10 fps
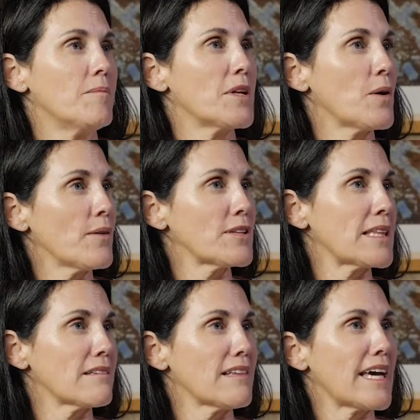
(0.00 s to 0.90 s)
You know,
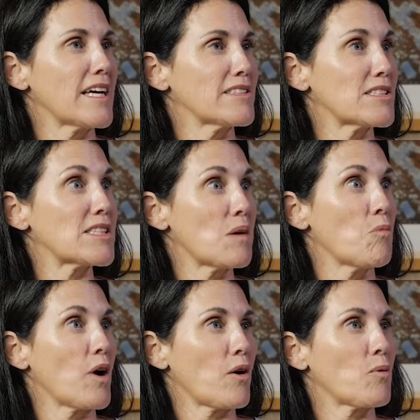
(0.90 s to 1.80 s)
everything lands
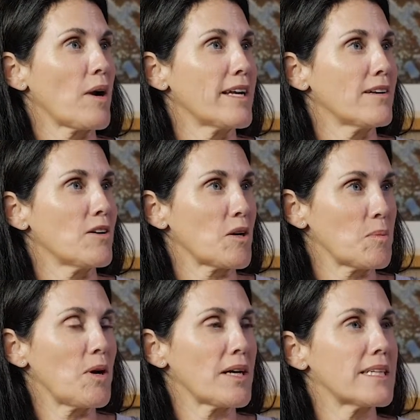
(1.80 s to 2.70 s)
somewhere, right, on our
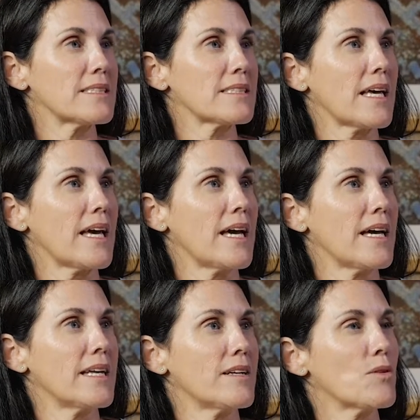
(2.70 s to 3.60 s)
bodies.
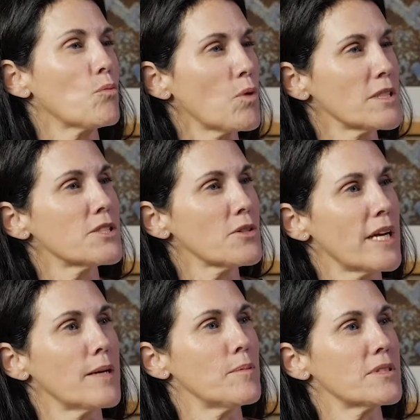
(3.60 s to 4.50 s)
And once you're
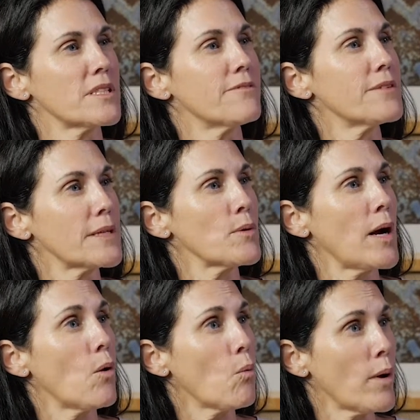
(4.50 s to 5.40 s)
able to figure
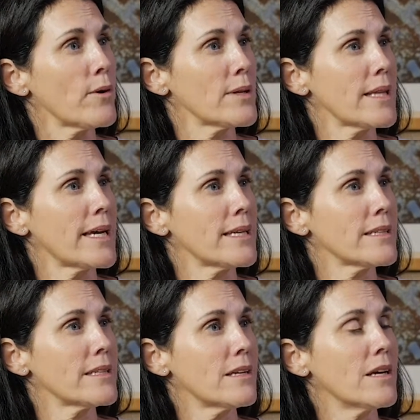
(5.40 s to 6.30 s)
out where it
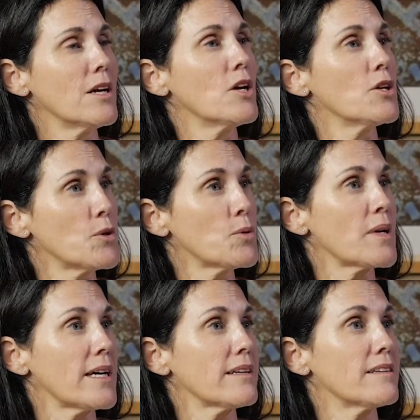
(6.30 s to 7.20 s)
landed, you
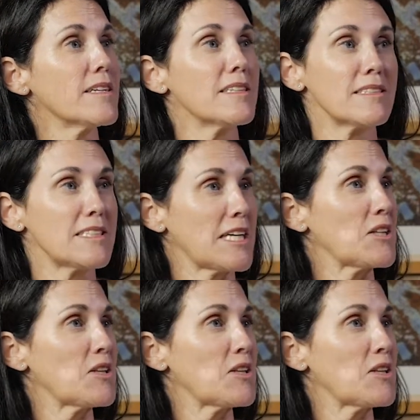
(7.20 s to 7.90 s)
can take a